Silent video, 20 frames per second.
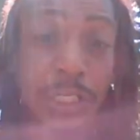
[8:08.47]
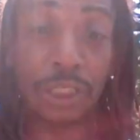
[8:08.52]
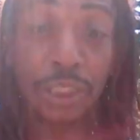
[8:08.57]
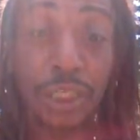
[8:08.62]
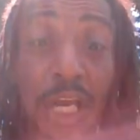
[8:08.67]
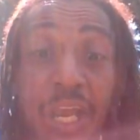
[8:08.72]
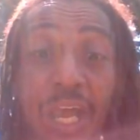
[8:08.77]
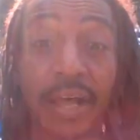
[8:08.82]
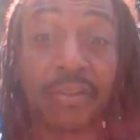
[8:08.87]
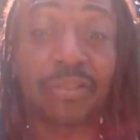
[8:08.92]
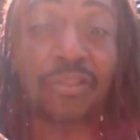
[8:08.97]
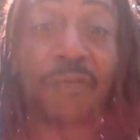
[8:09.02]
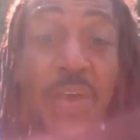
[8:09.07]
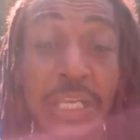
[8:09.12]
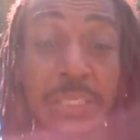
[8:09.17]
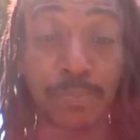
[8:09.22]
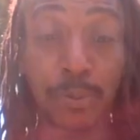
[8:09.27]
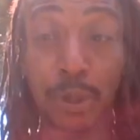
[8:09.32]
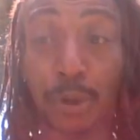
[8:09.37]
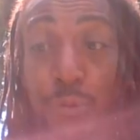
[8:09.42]
check out the
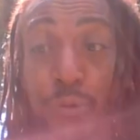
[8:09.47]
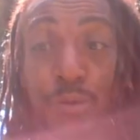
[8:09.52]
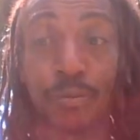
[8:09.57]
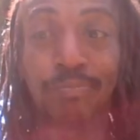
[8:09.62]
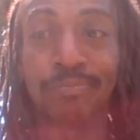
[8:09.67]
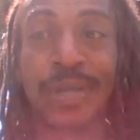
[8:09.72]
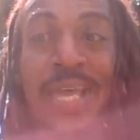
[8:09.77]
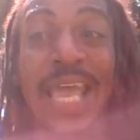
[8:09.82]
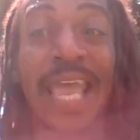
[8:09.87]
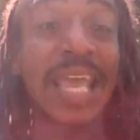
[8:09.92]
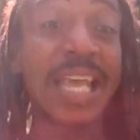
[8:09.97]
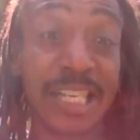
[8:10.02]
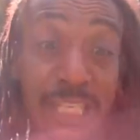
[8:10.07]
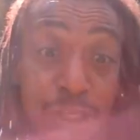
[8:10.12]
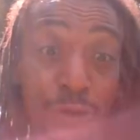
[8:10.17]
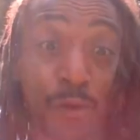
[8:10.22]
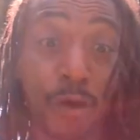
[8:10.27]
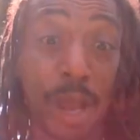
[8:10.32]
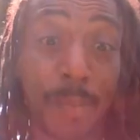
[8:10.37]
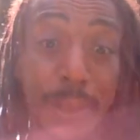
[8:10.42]
Facebook group,
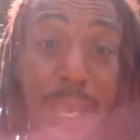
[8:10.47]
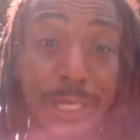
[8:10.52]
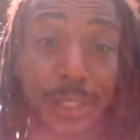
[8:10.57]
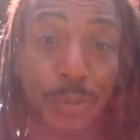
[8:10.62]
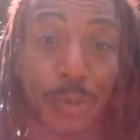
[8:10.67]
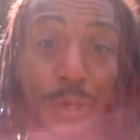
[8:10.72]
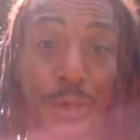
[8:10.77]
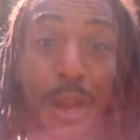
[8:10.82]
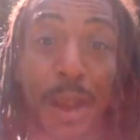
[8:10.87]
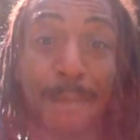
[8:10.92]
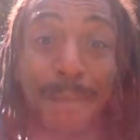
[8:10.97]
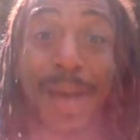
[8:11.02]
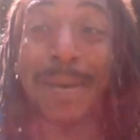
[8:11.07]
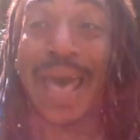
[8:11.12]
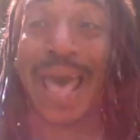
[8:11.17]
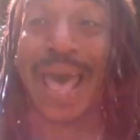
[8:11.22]
Instagram, and Twitter. Bye bye.